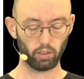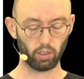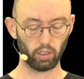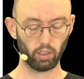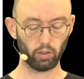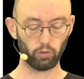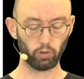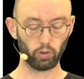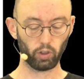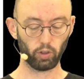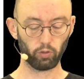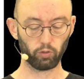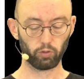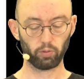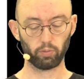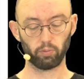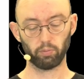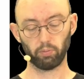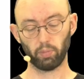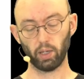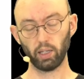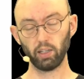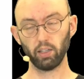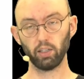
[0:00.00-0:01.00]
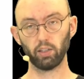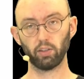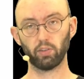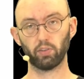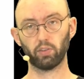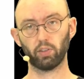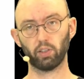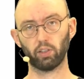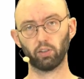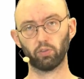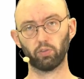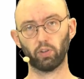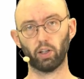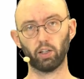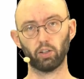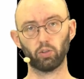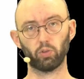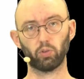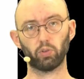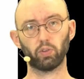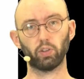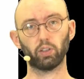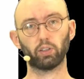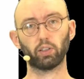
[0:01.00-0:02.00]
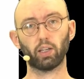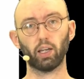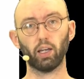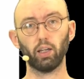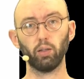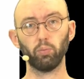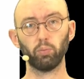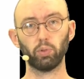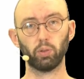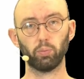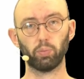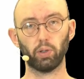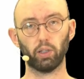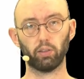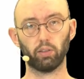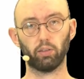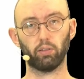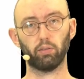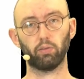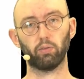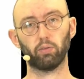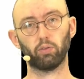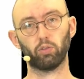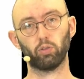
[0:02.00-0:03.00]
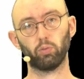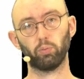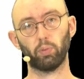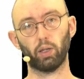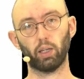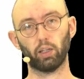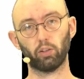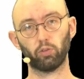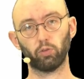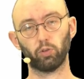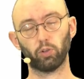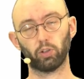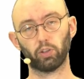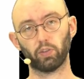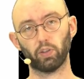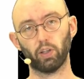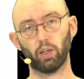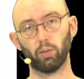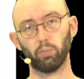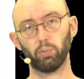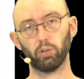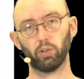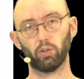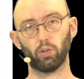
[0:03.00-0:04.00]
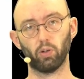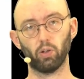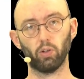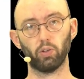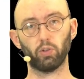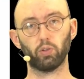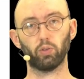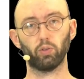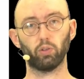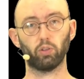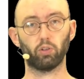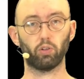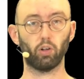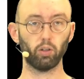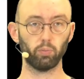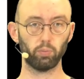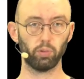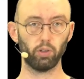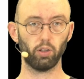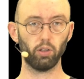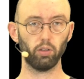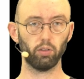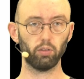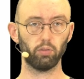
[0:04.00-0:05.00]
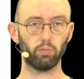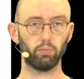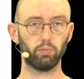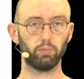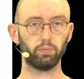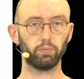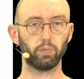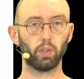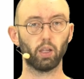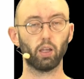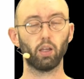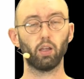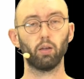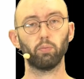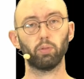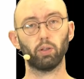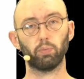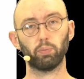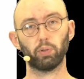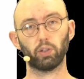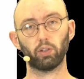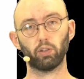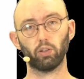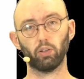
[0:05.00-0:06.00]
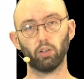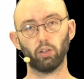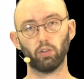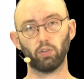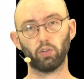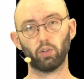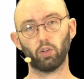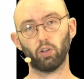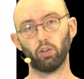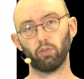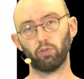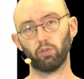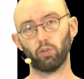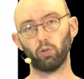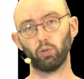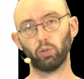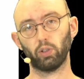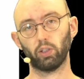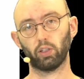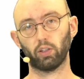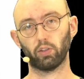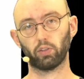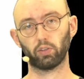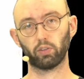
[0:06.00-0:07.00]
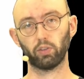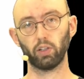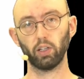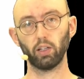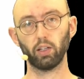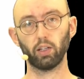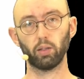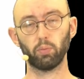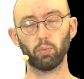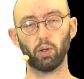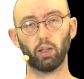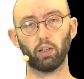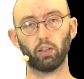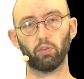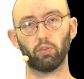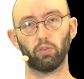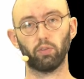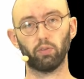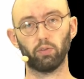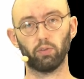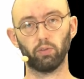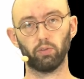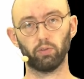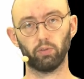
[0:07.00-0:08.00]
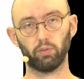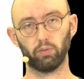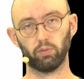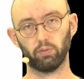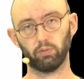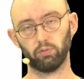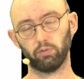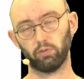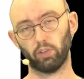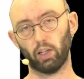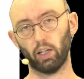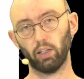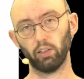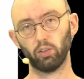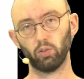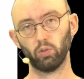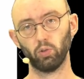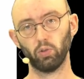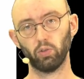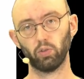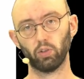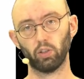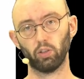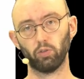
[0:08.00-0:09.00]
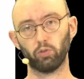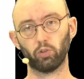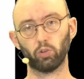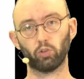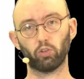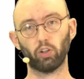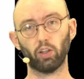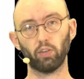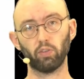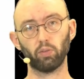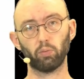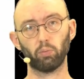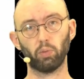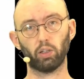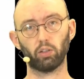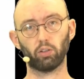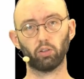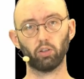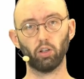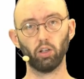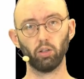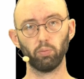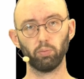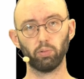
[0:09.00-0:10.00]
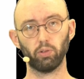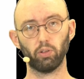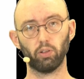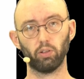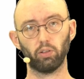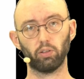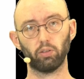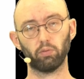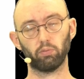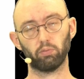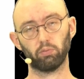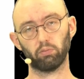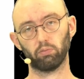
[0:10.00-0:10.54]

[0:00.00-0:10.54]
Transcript: If you have many distinct values, it can be better to make, for example, also a dot plot. But because you have only discretely many values, if you just made a dot plot